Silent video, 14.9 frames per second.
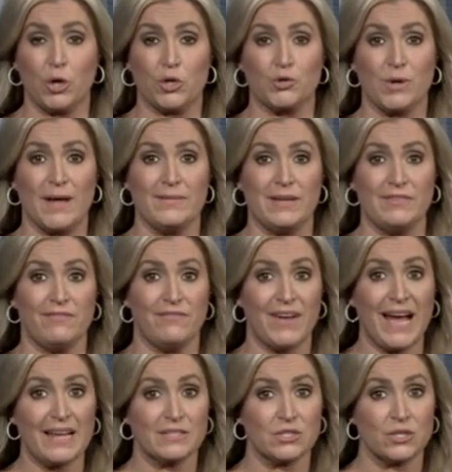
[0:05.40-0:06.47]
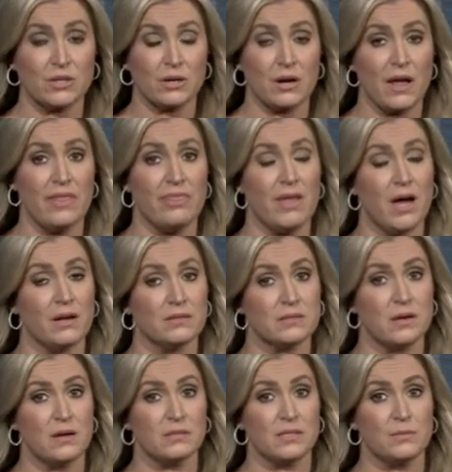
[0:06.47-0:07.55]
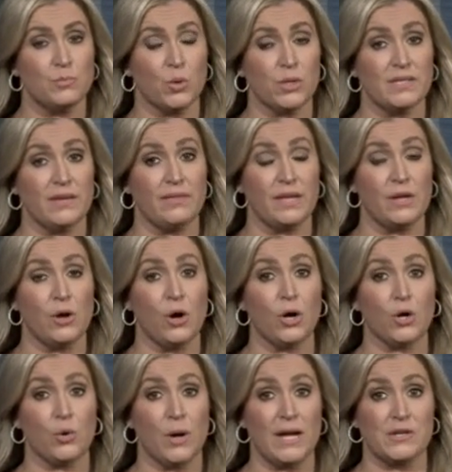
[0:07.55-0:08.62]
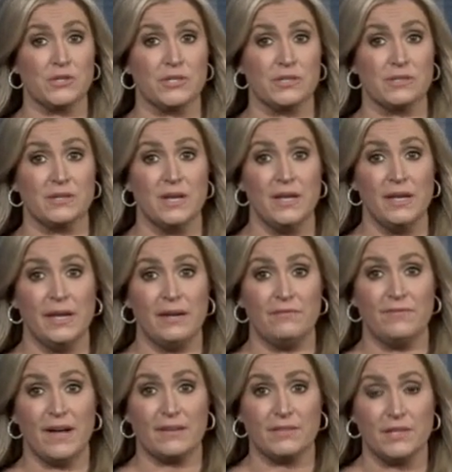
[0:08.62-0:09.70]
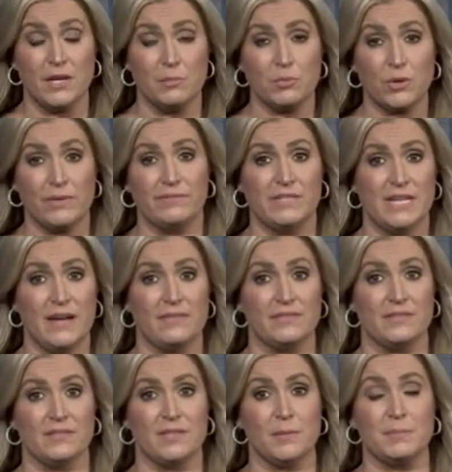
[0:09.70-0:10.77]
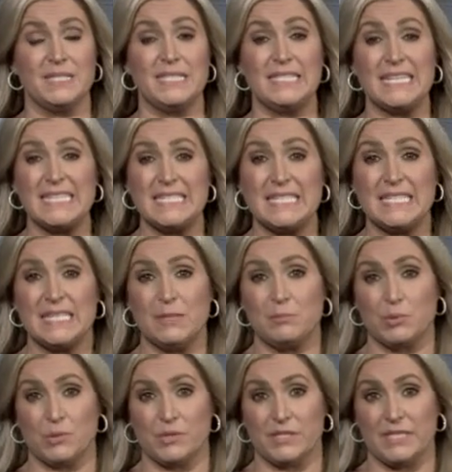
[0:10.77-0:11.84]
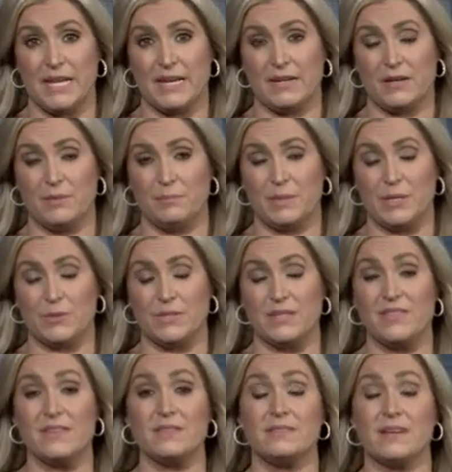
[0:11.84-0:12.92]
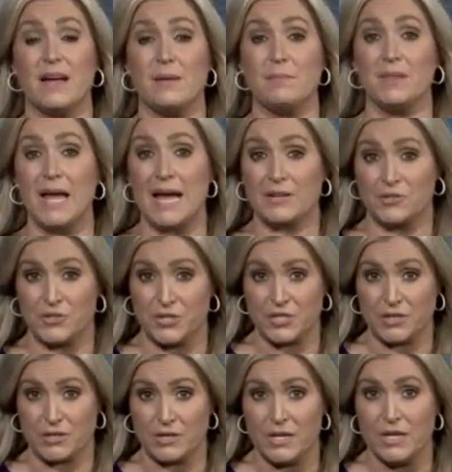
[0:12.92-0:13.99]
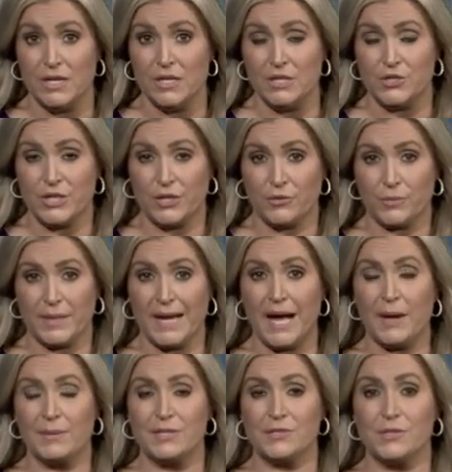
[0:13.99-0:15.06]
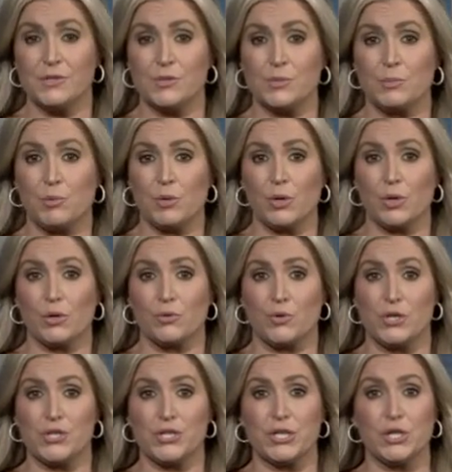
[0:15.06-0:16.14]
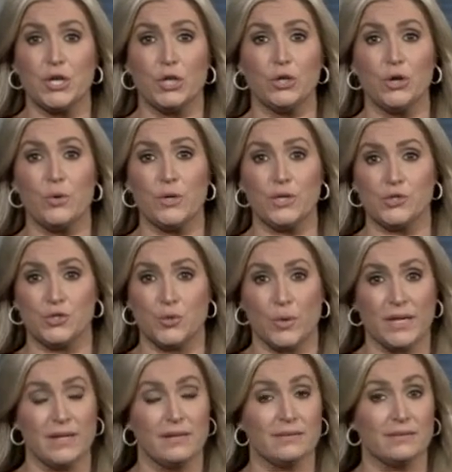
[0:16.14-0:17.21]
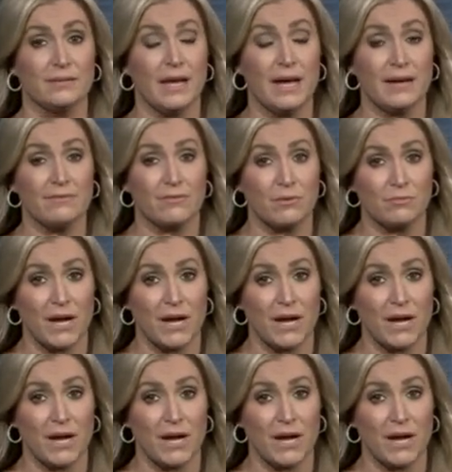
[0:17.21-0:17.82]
are driving faster, and that is causing more deadly car crashes. In fact, the number of deaths is up 16% compared to this time last year. Channel 3 Eyewitness News reporter Christian Colon is joining us live from